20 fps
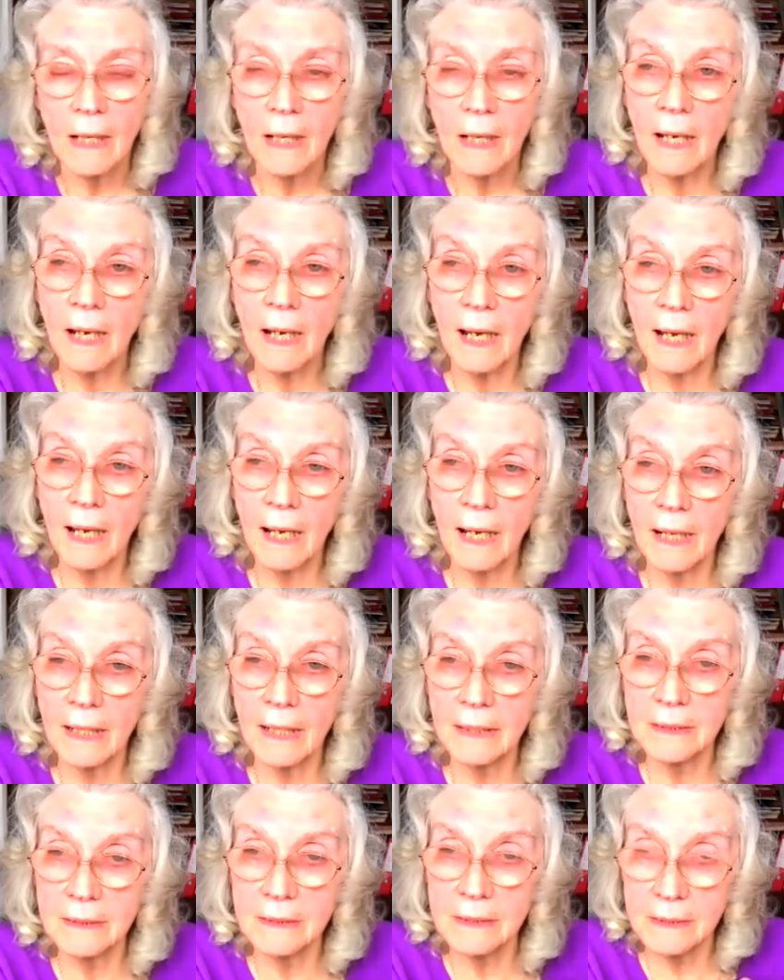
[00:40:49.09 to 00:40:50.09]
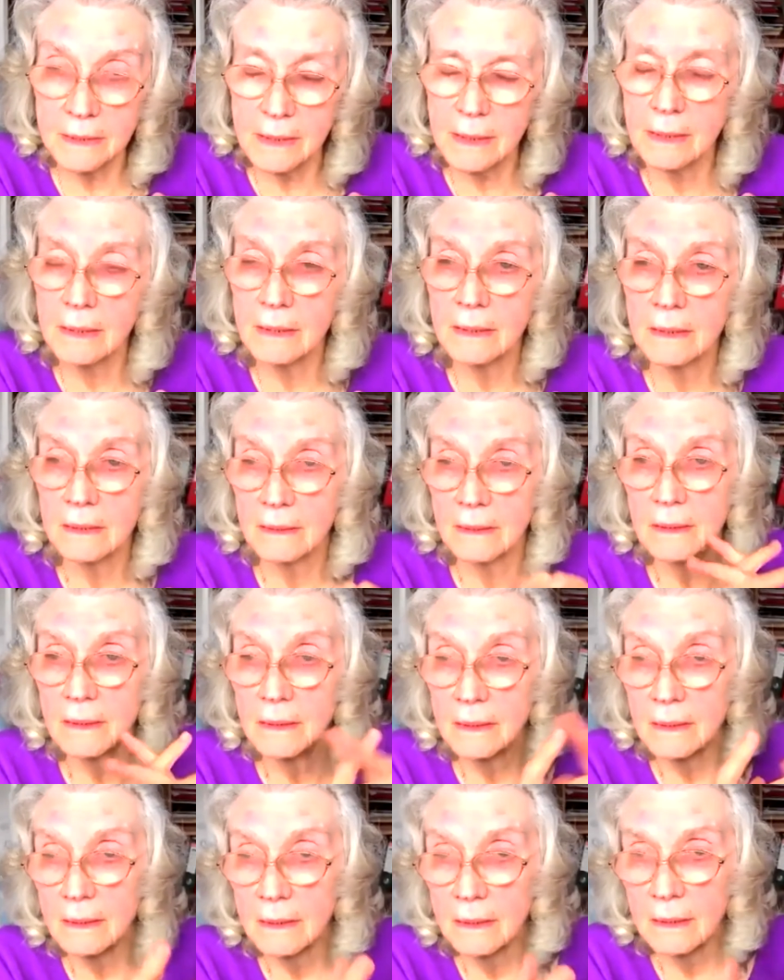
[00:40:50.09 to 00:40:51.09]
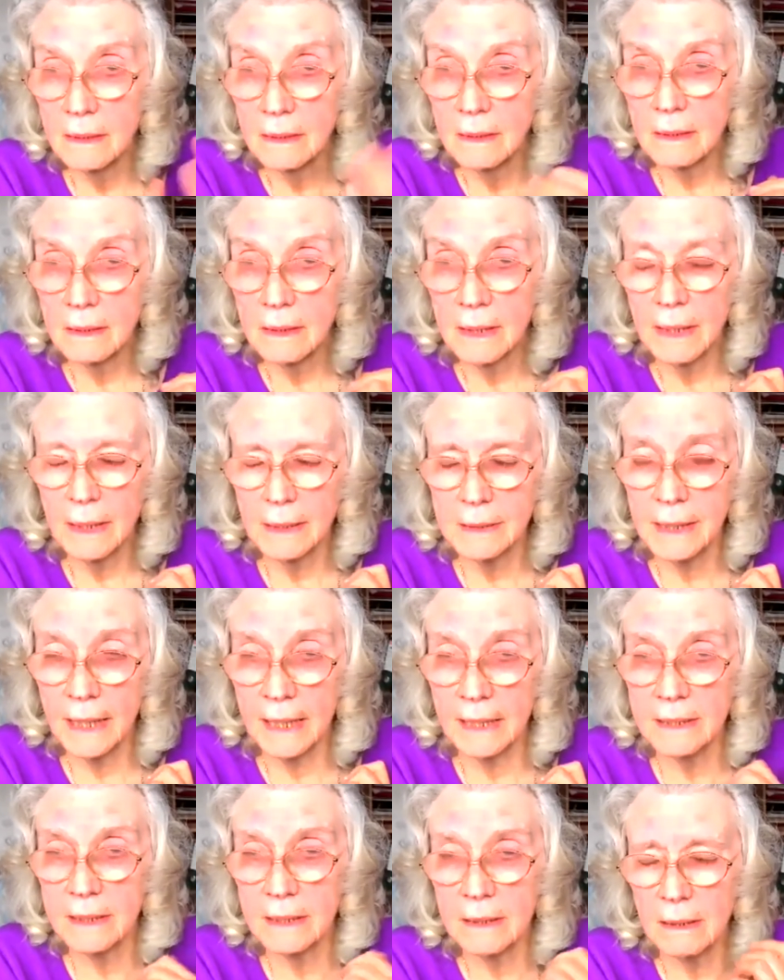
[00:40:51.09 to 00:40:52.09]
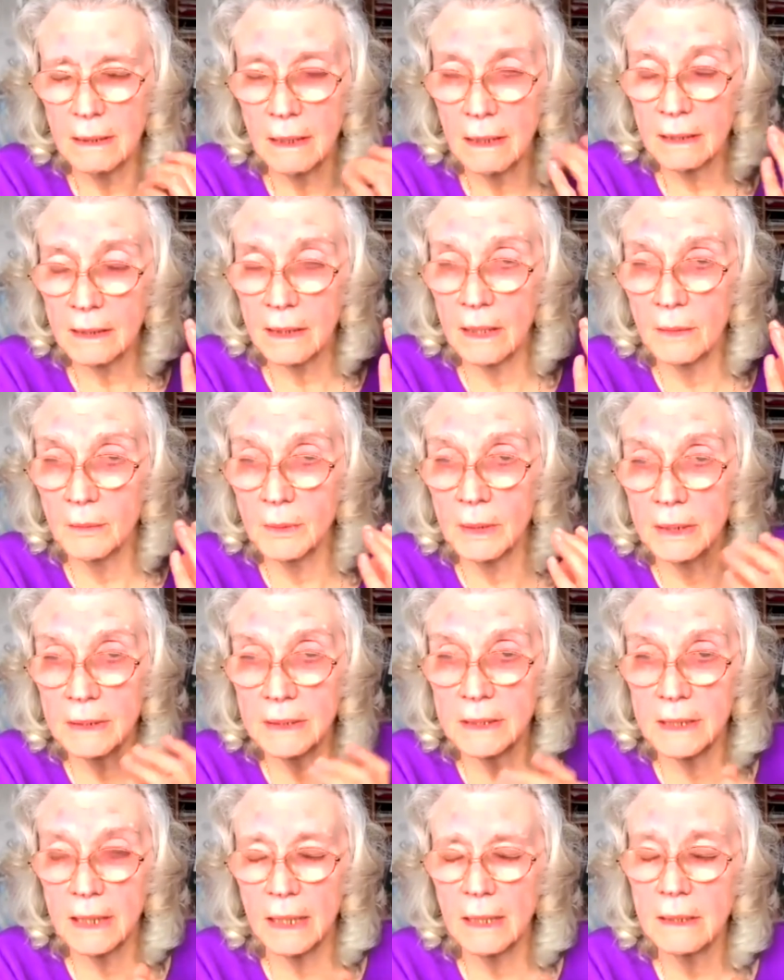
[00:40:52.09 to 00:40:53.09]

and he said, I'll go and